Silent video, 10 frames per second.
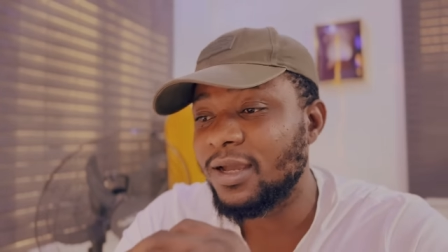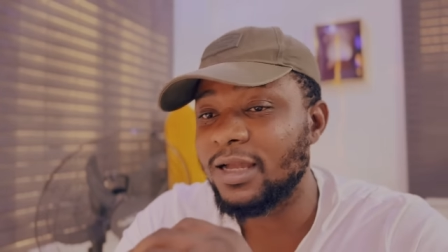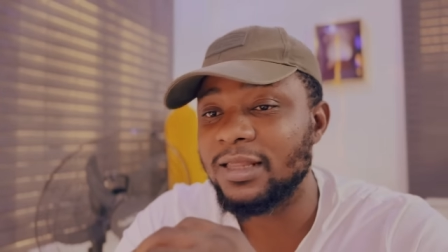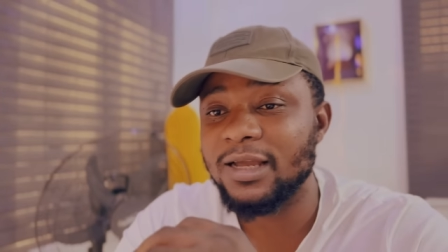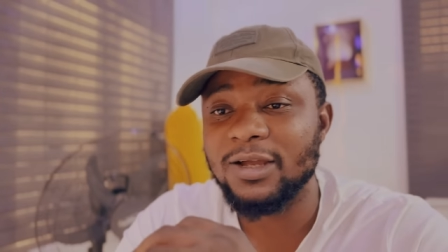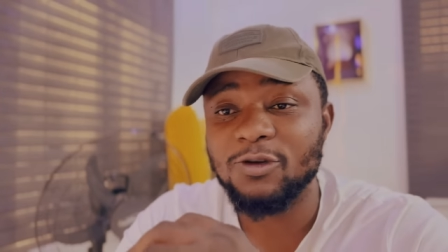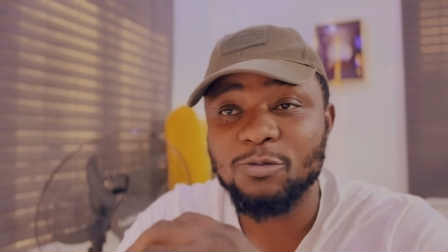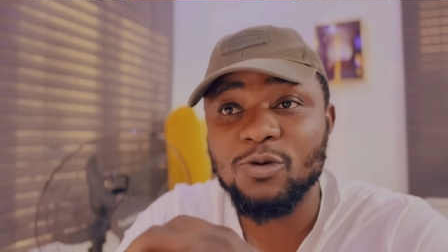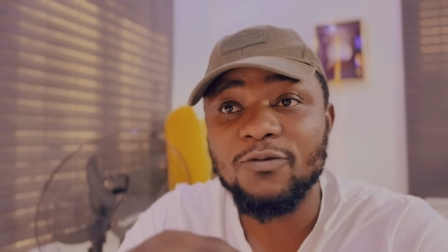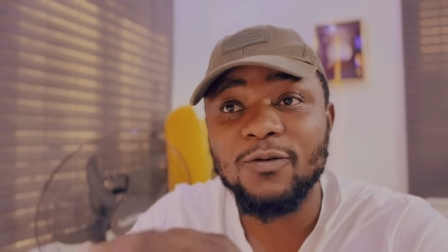And uh, you
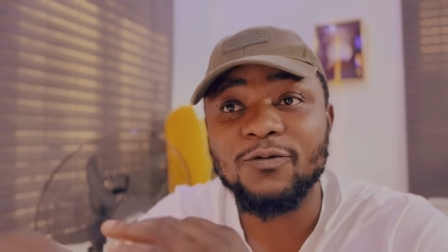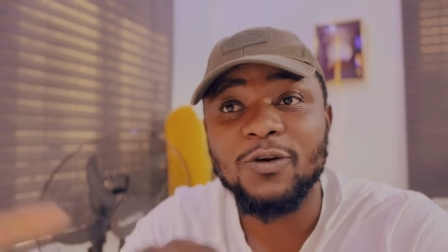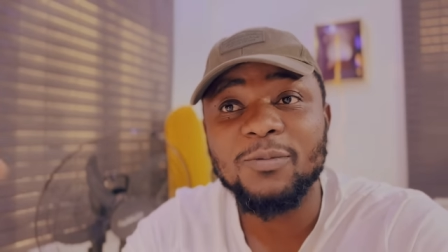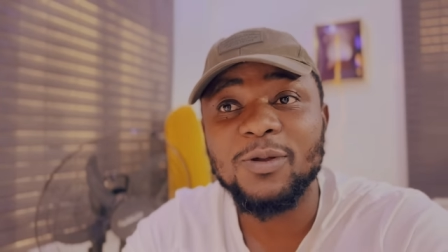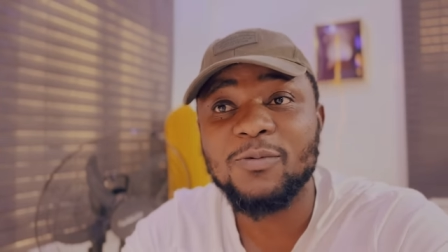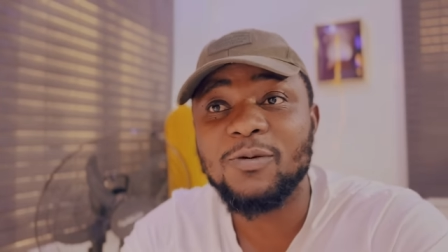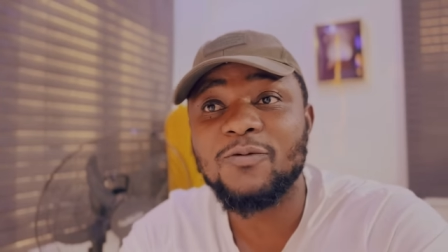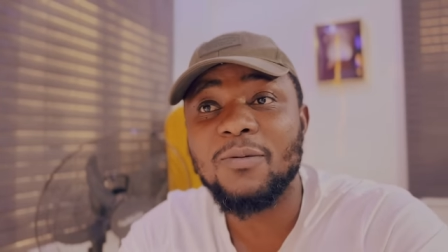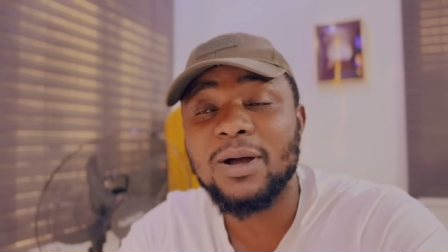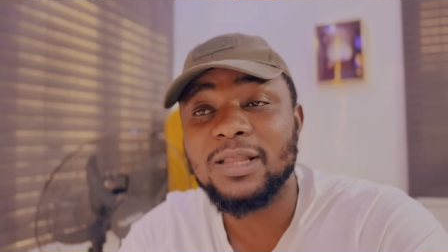move from the
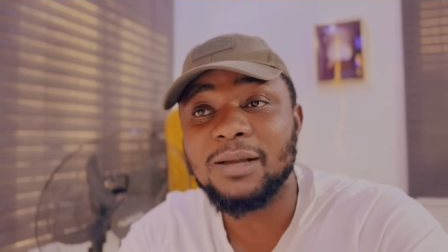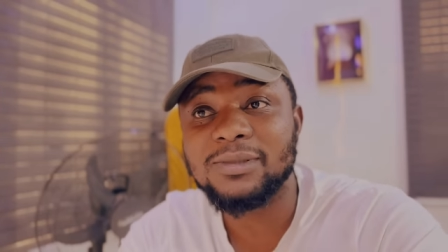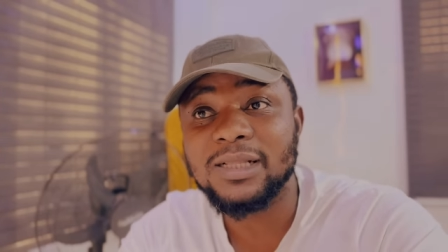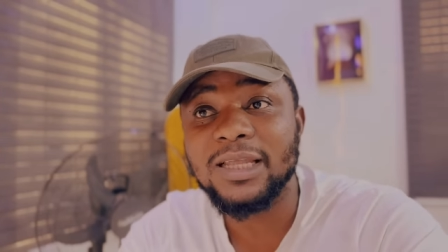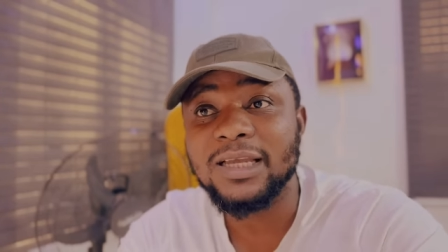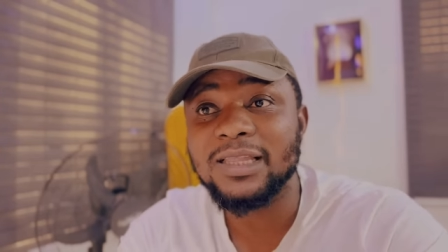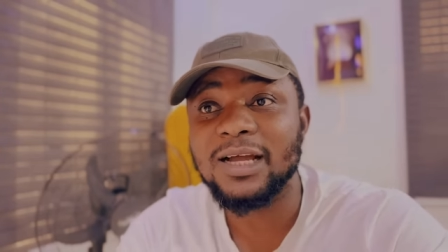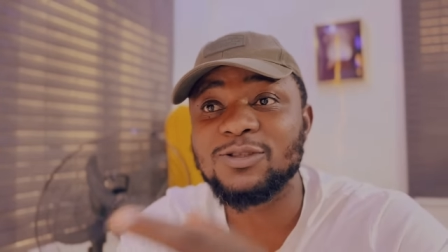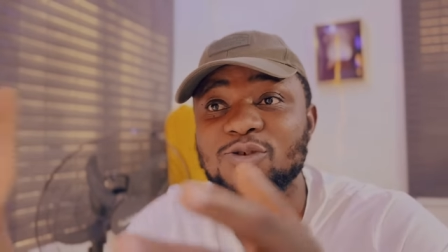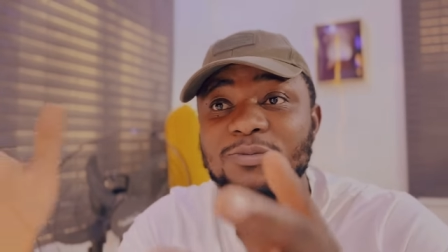from Adamslink
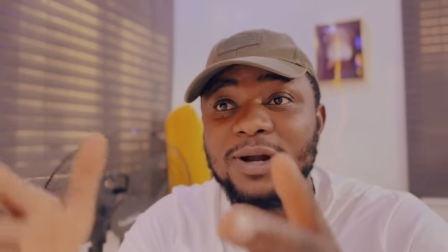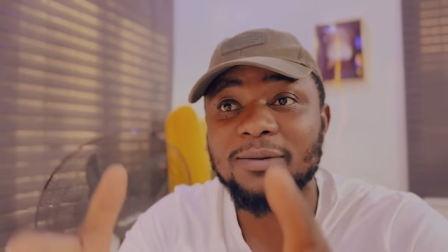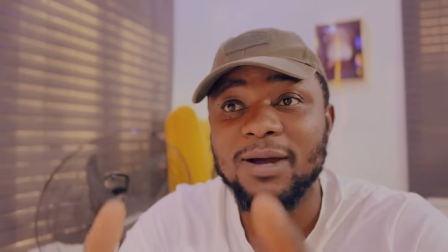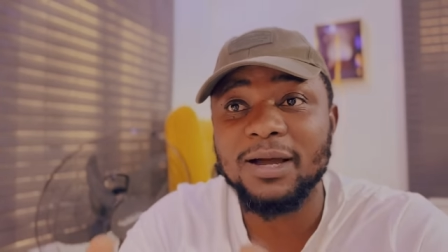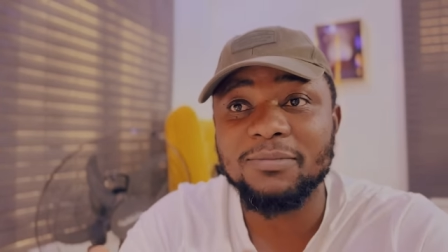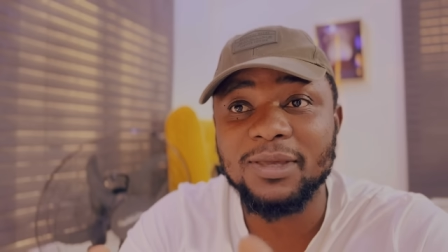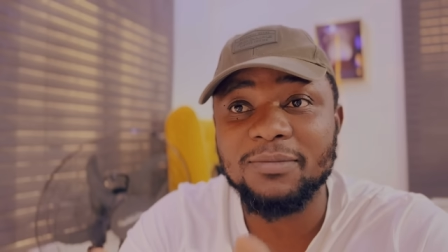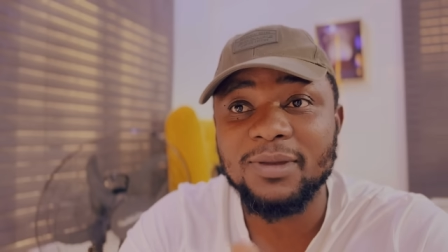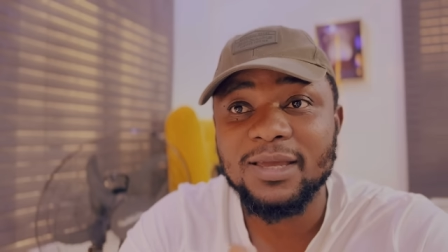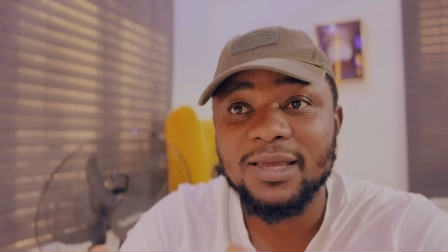down to Braimah
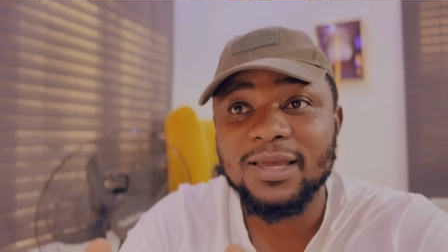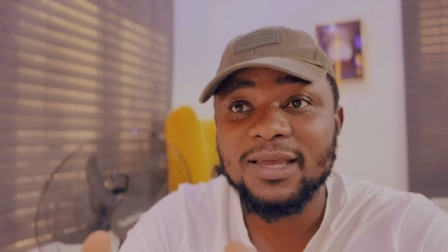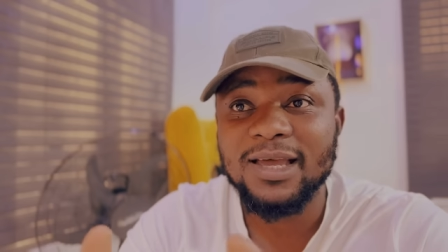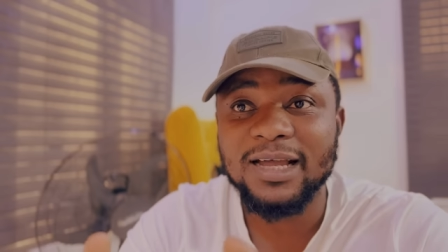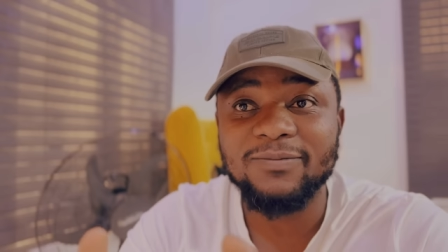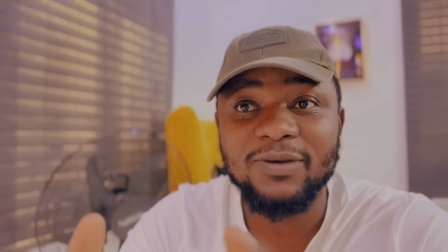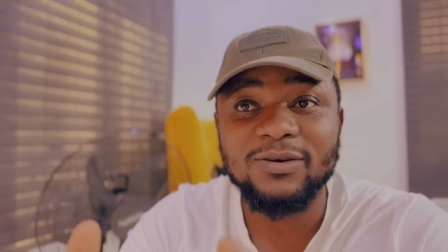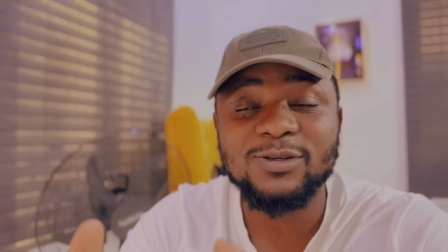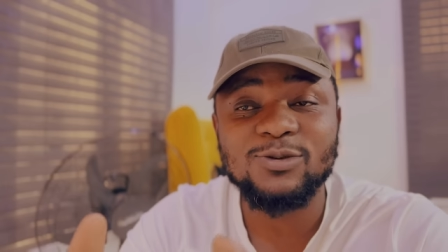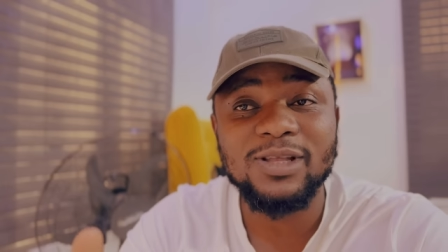Habeeb, and
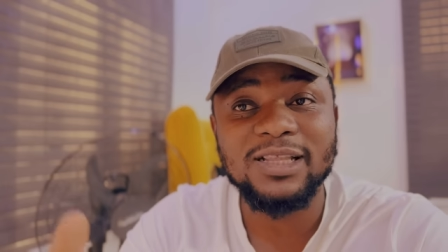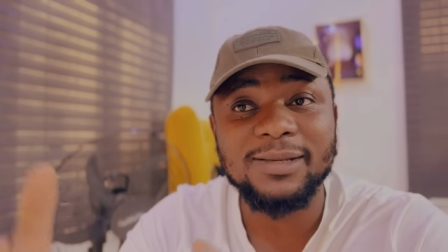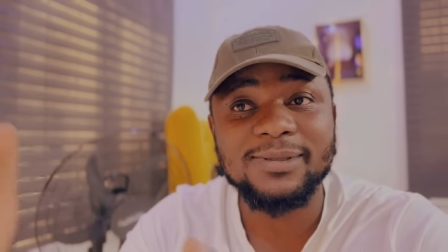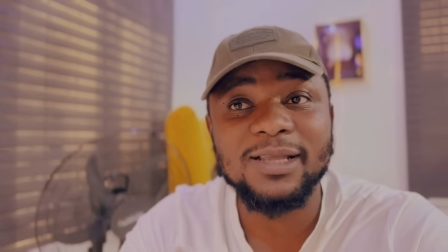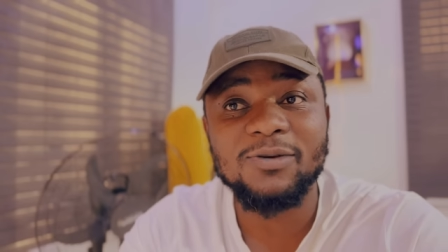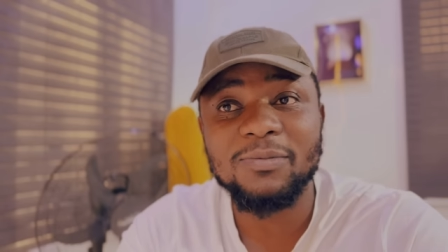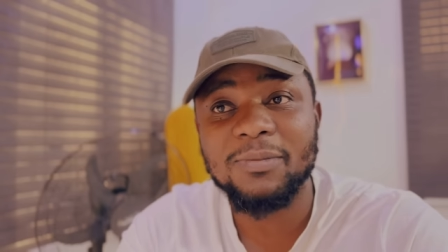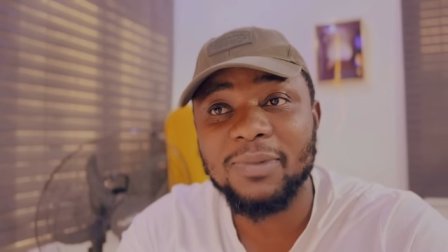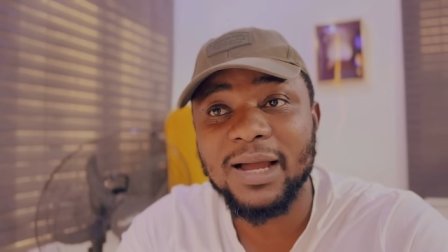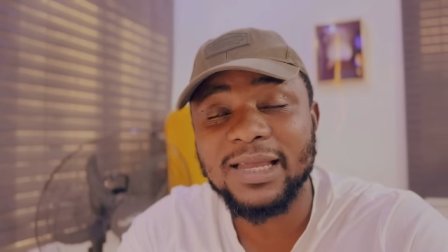very soon Adamslink will
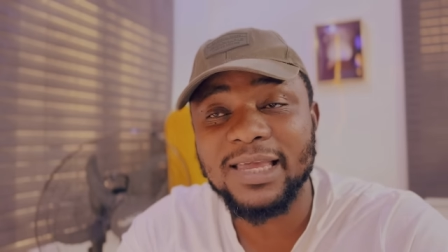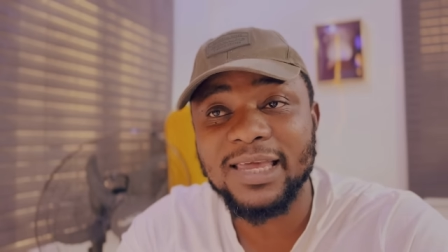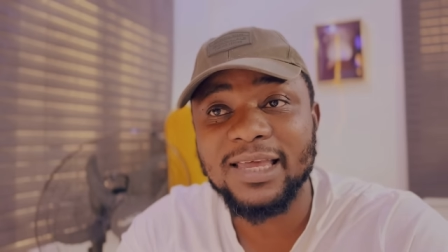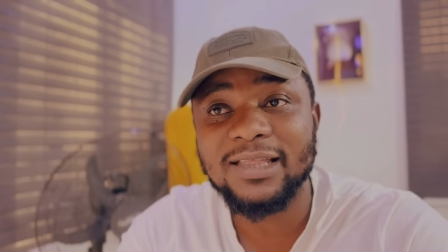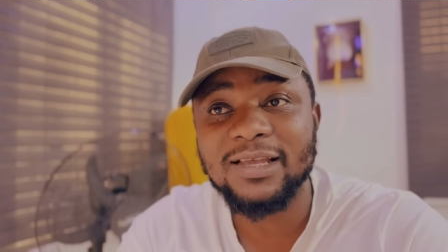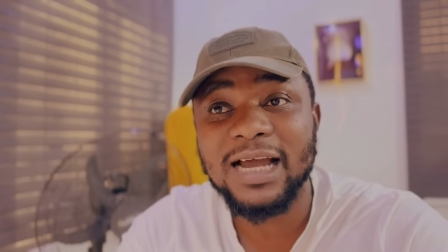be back again.